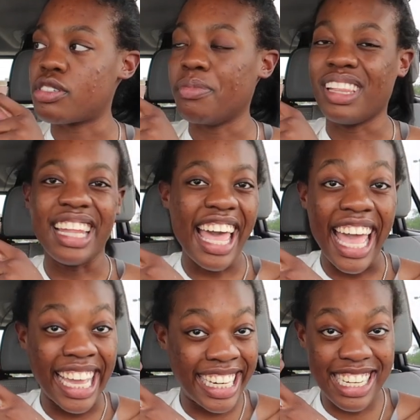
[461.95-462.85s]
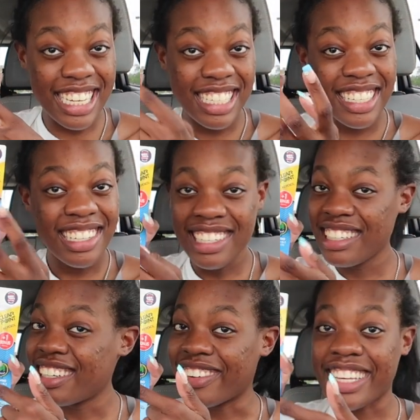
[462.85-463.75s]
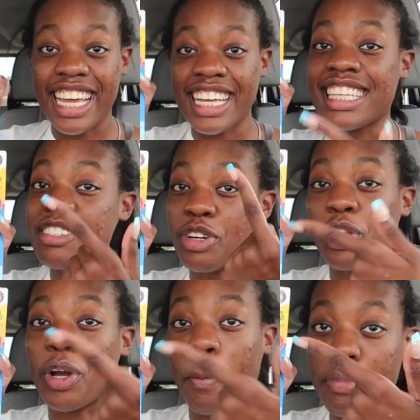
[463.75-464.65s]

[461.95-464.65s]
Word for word: some lead. Okay, these are